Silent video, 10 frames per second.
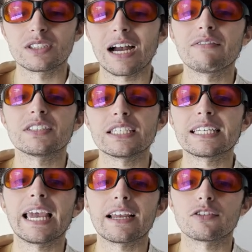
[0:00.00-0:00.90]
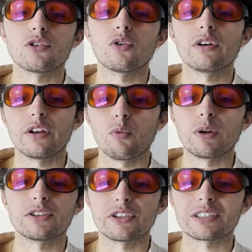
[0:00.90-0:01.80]
obviously can't grow in a
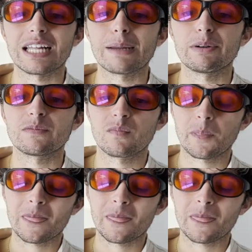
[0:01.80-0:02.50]
winter climate.